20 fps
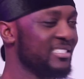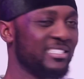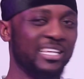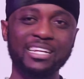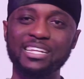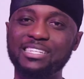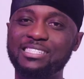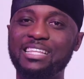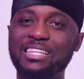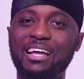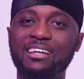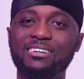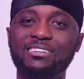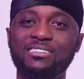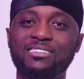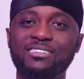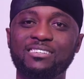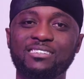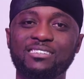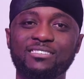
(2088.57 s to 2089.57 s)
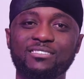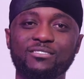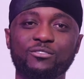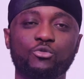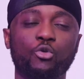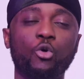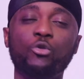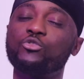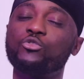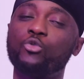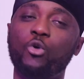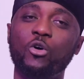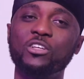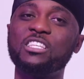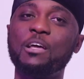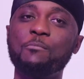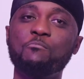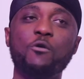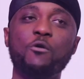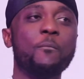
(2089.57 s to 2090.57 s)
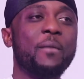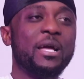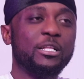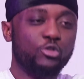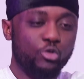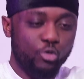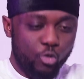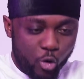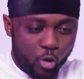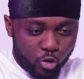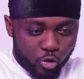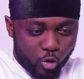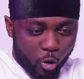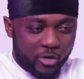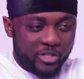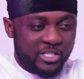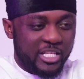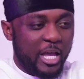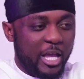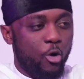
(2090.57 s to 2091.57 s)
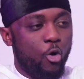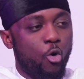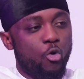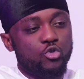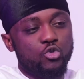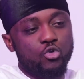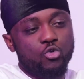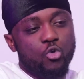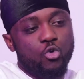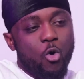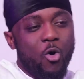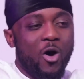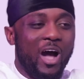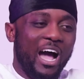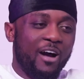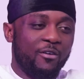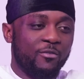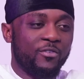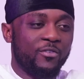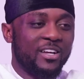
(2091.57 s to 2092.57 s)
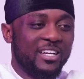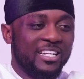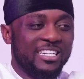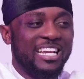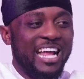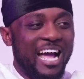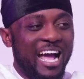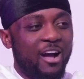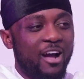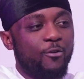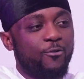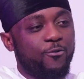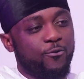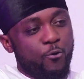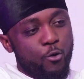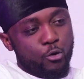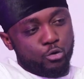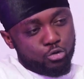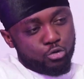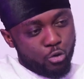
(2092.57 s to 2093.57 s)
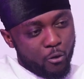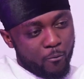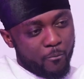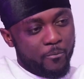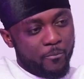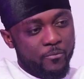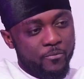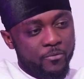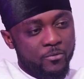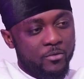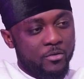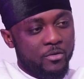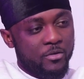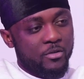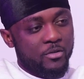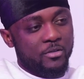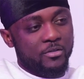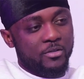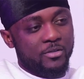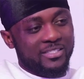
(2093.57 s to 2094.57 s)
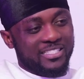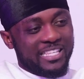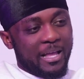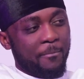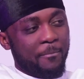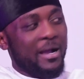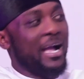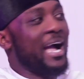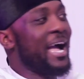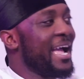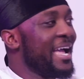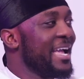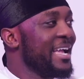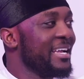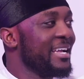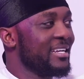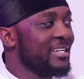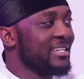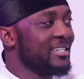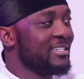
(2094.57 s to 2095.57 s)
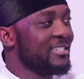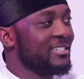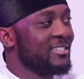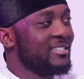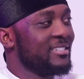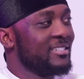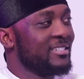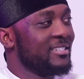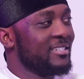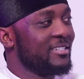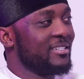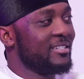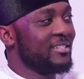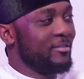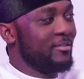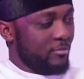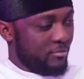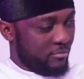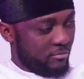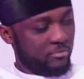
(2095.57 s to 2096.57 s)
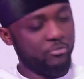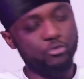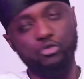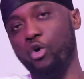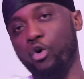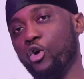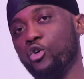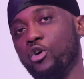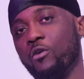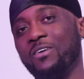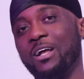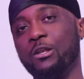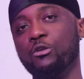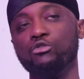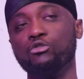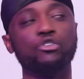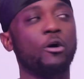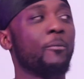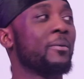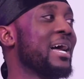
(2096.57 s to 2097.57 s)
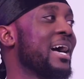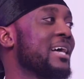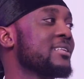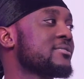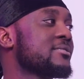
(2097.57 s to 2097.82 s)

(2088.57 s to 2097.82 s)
Do you understand? Because the moment you go talk, say, oh, you go have that foursome, some guy, no, your value drop that.